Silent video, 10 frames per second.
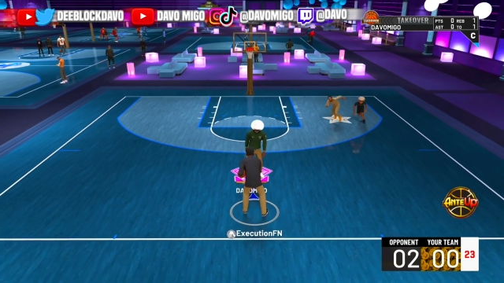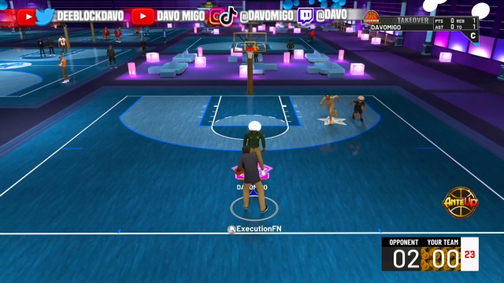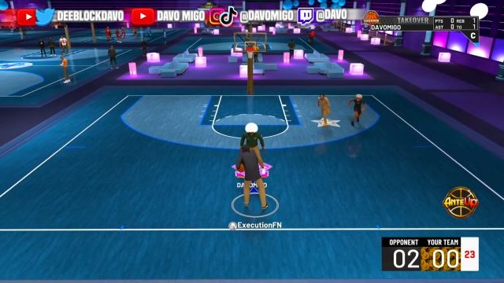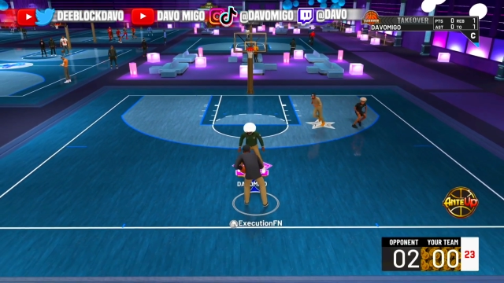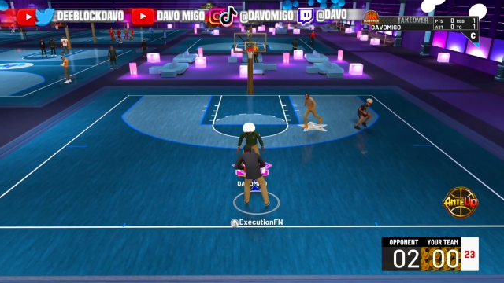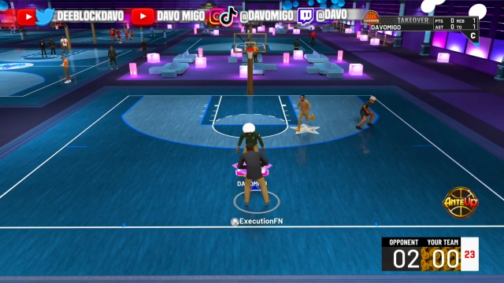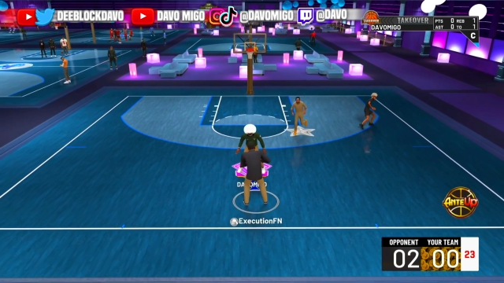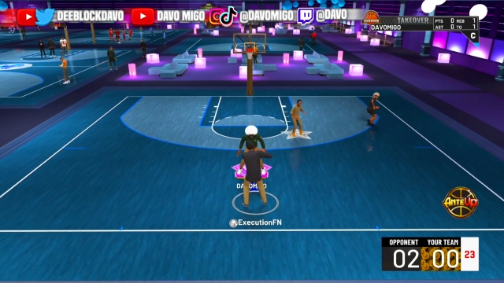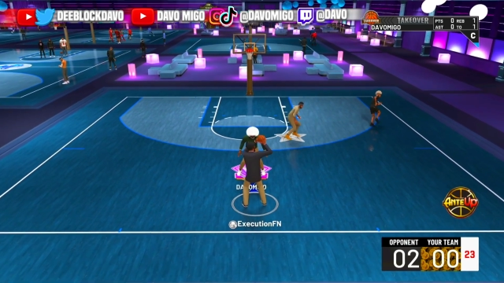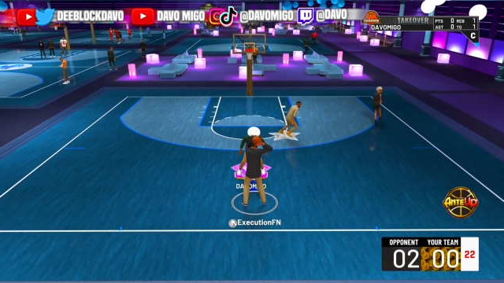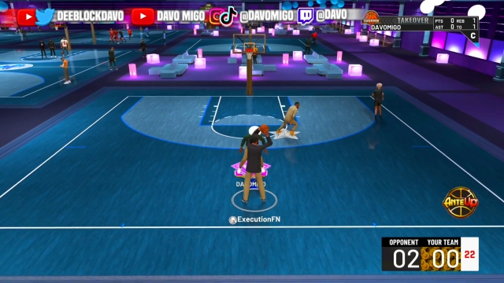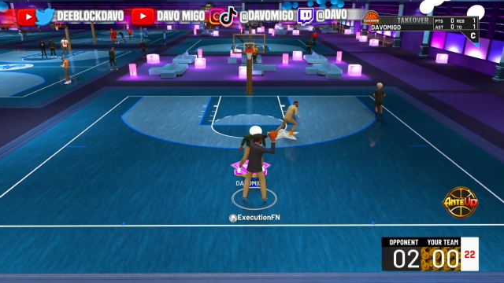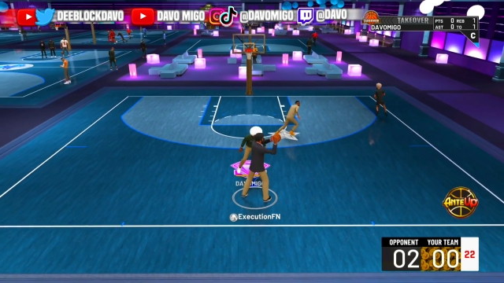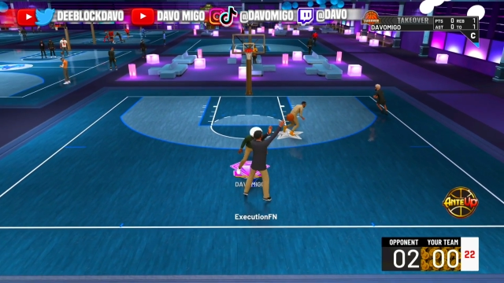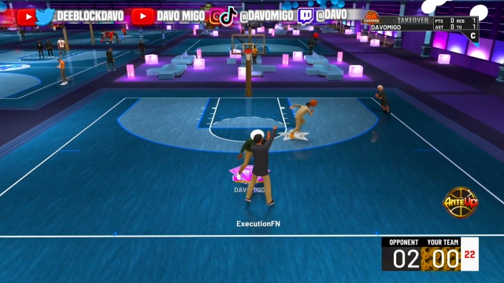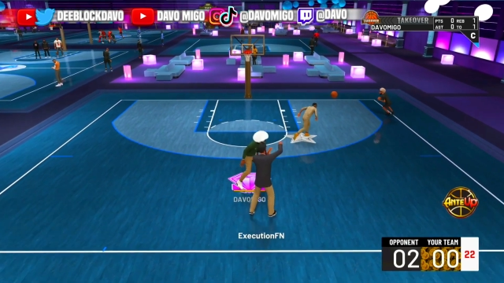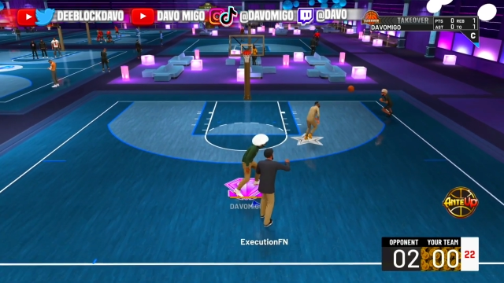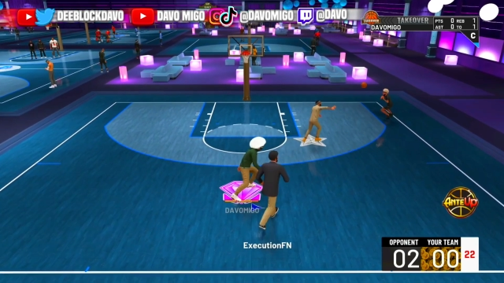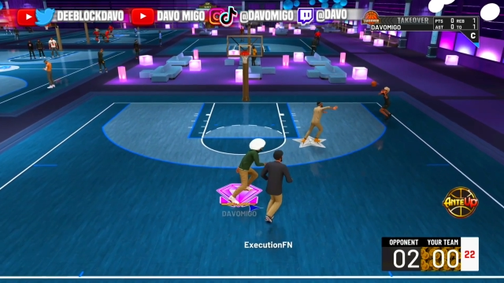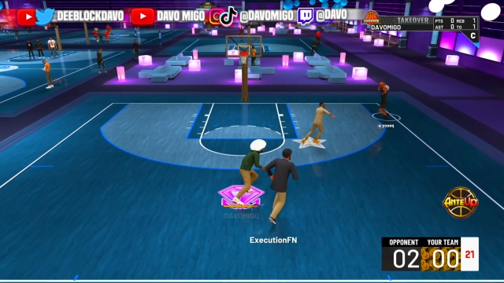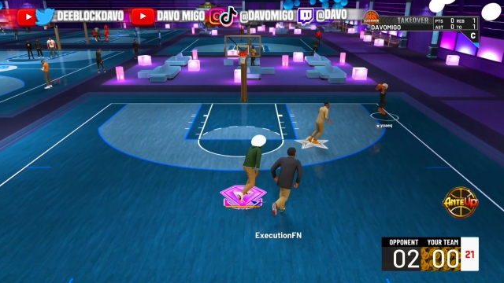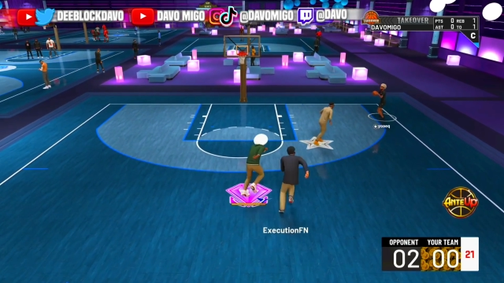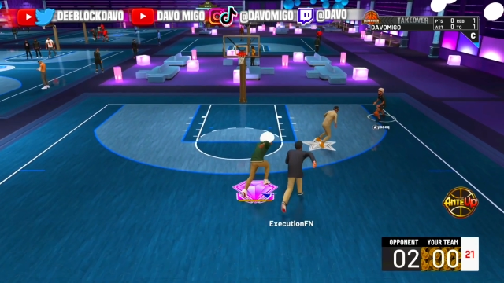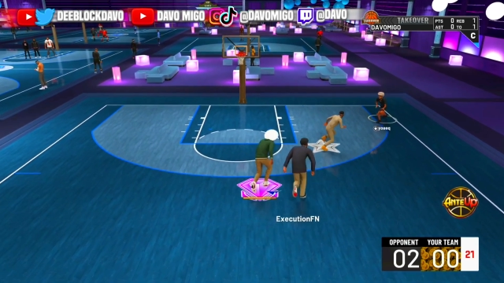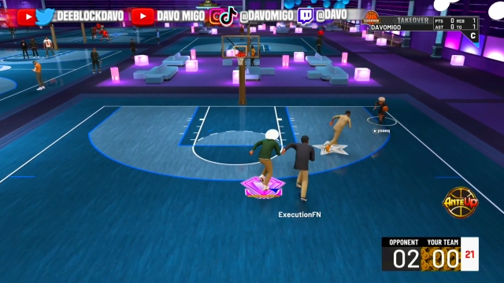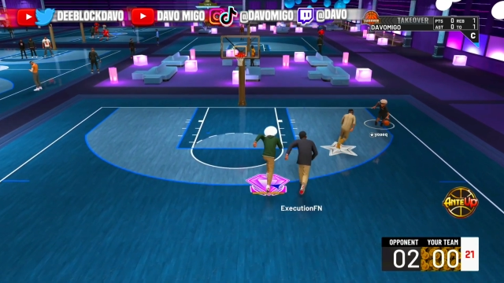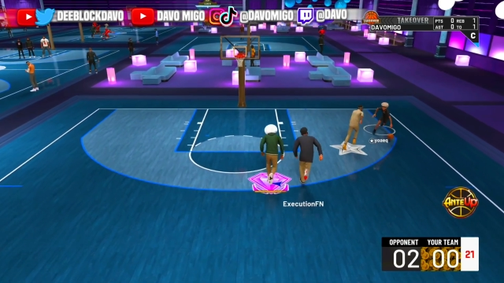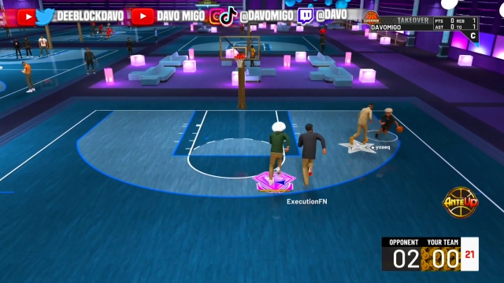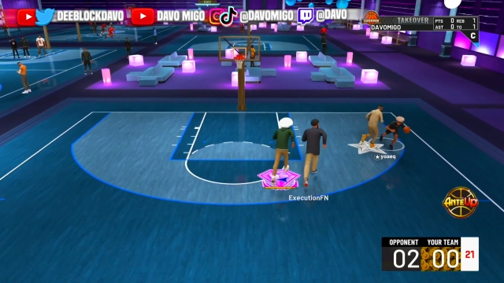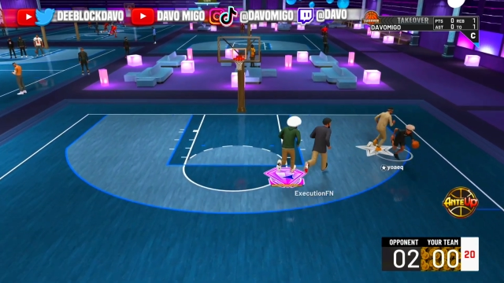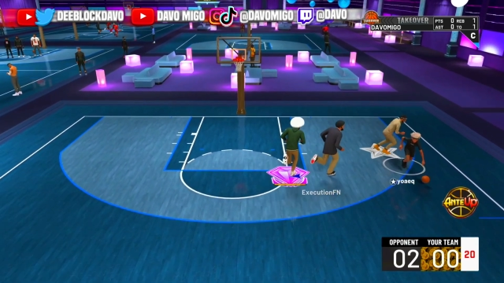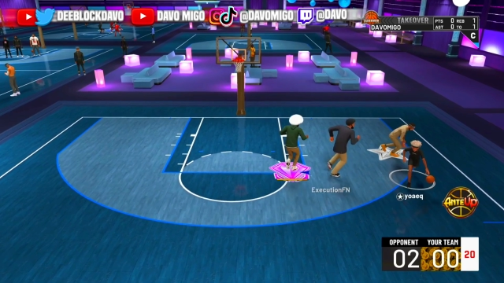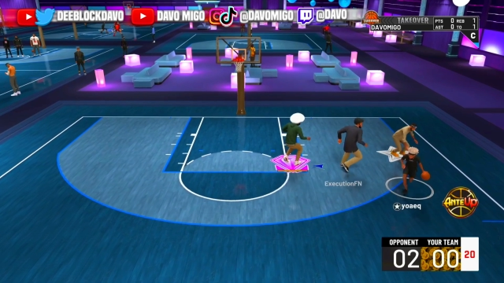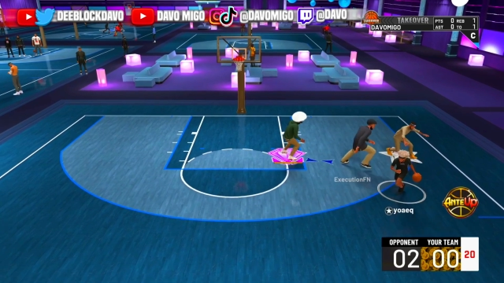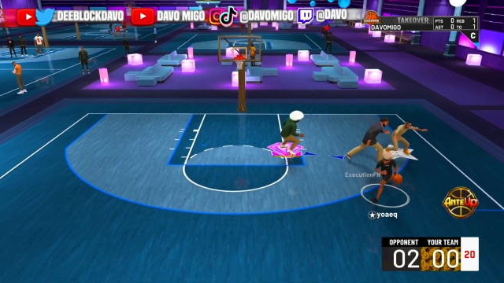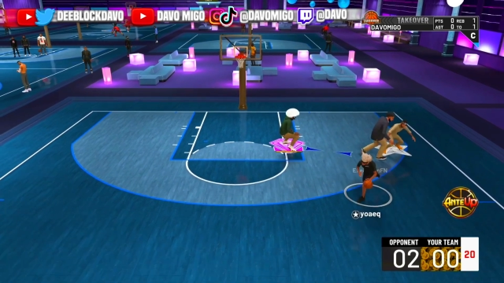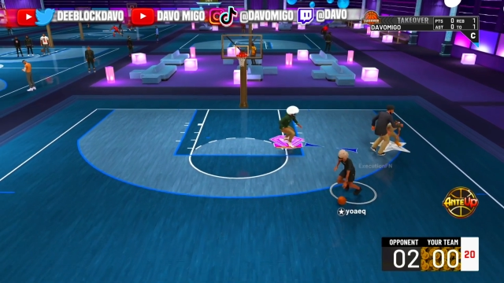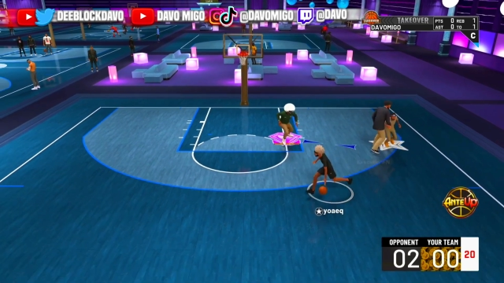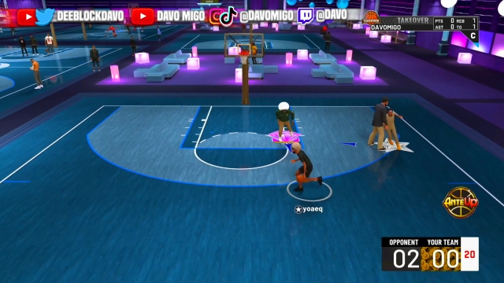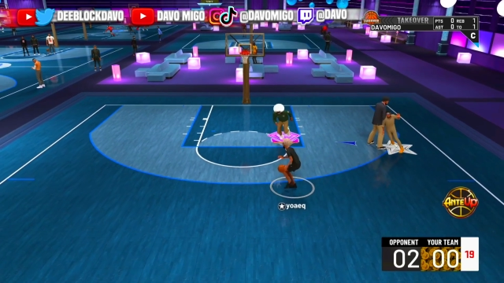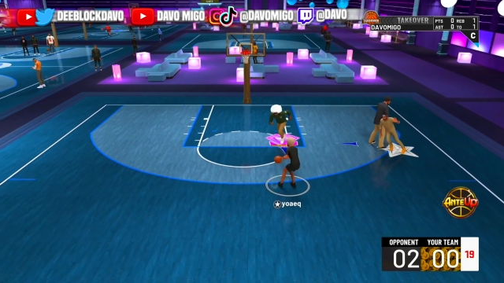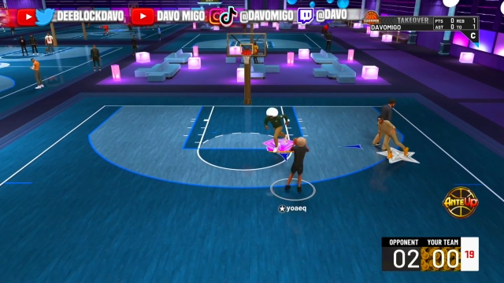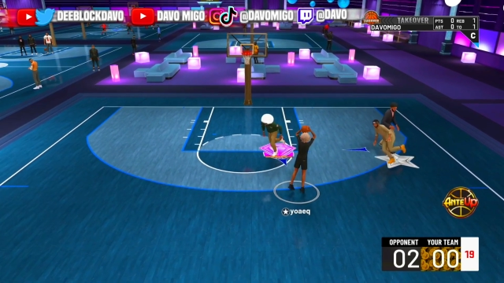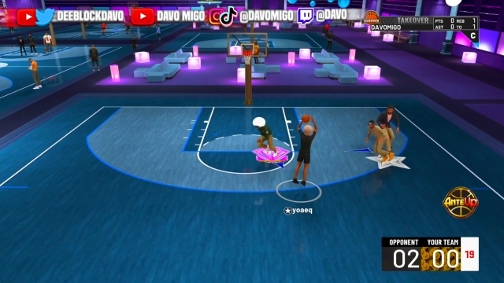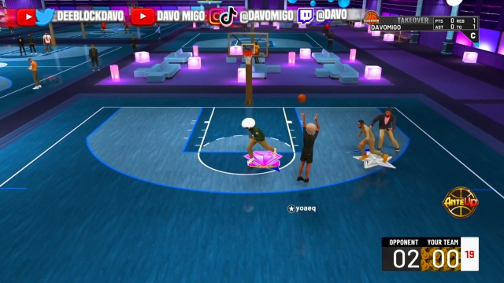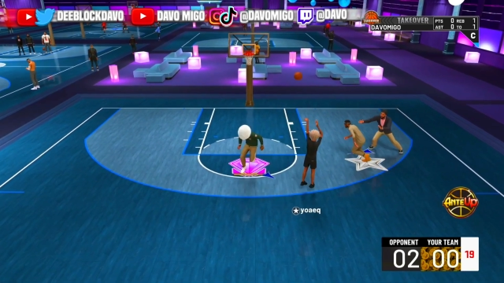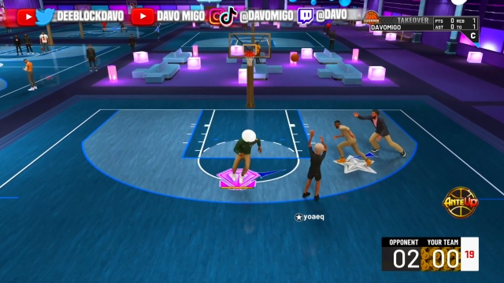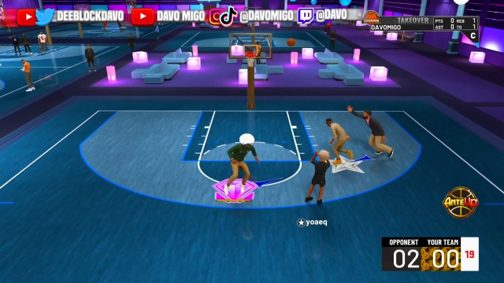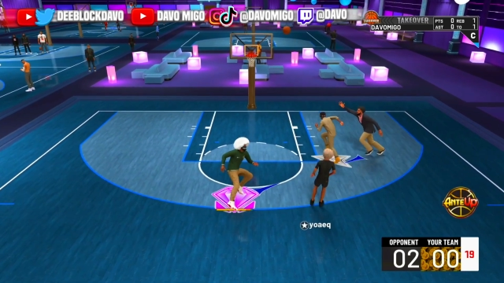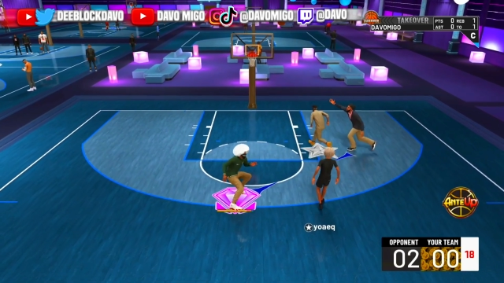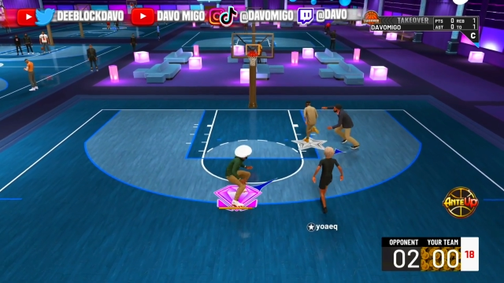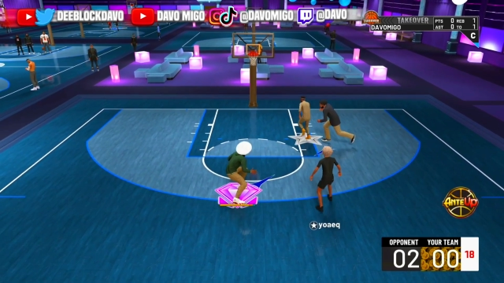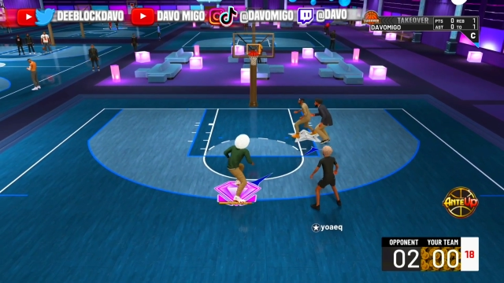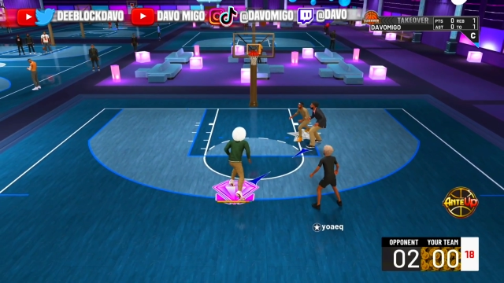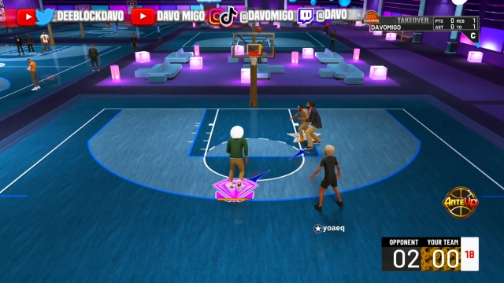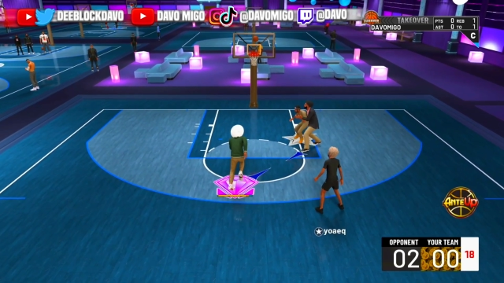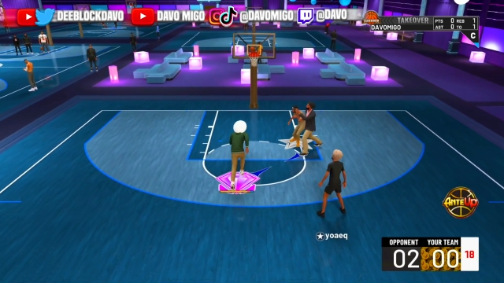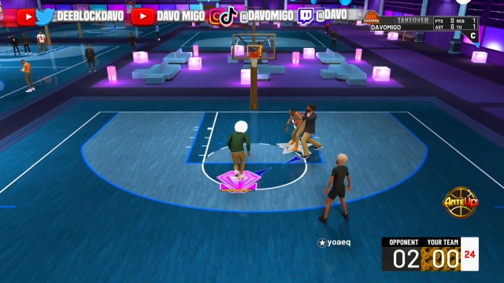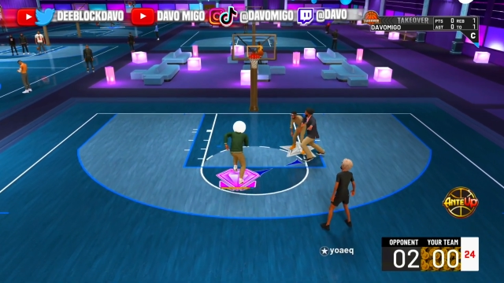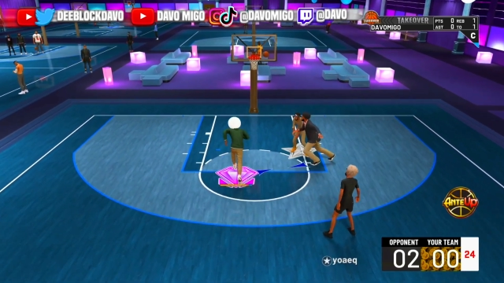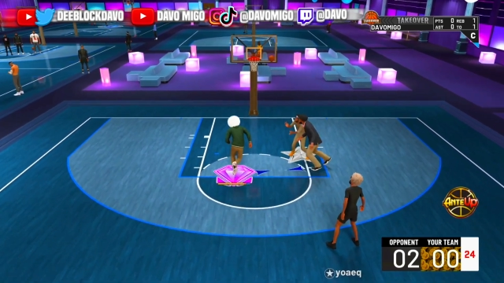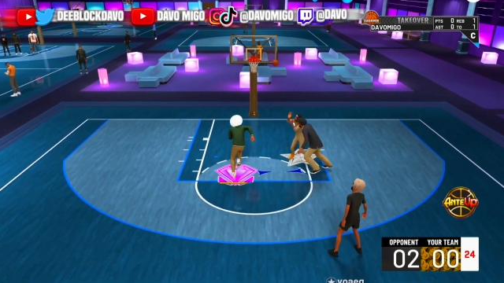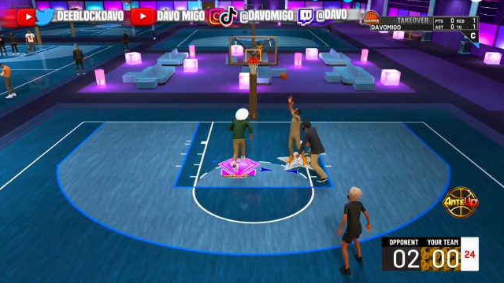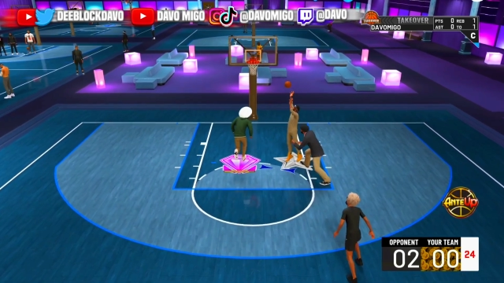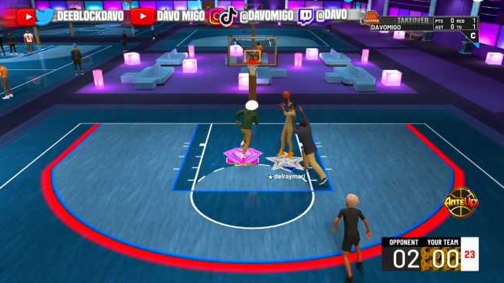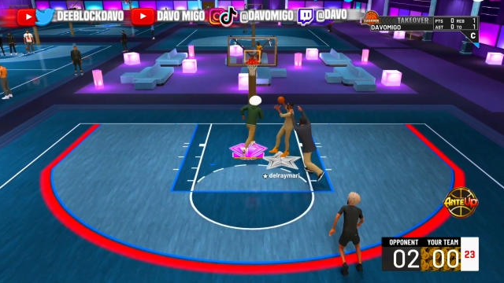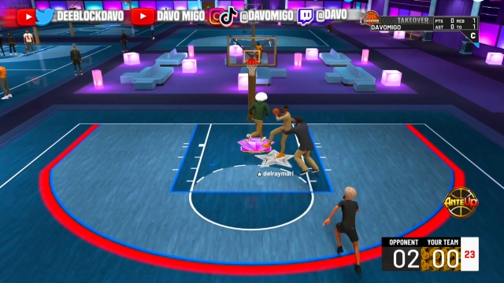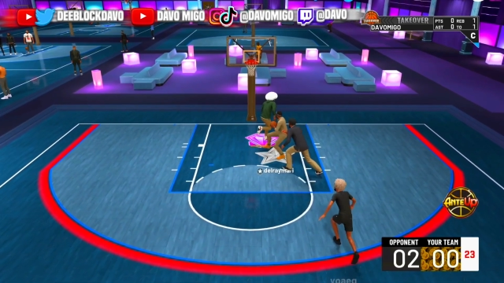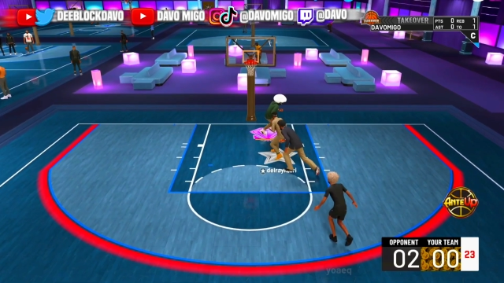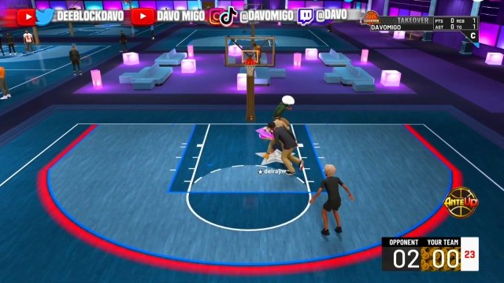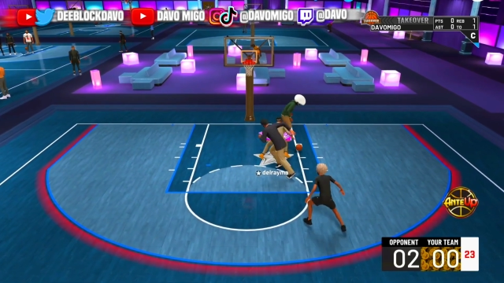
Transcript: Nobody's mouth can be seen.